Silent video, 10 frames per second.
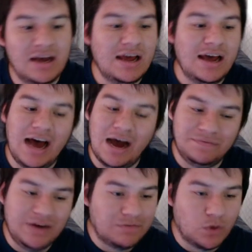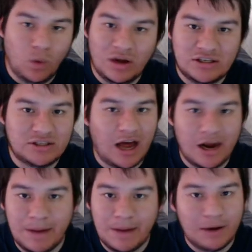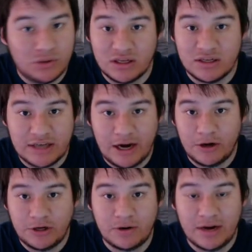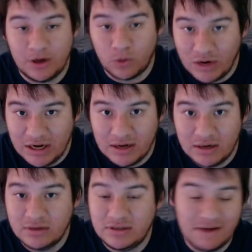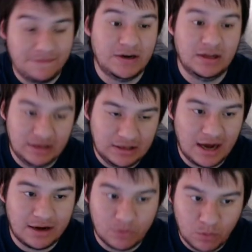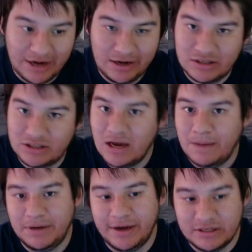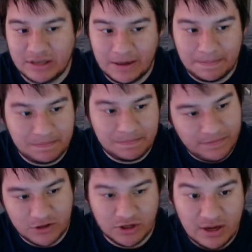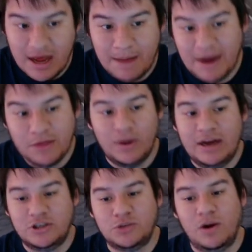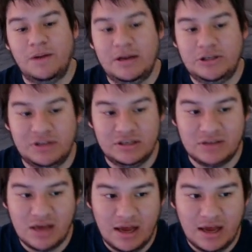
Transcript: I've never once thought about using this character in Arena, definitely not in Raids, because there's no... By the way, I just want to mention this.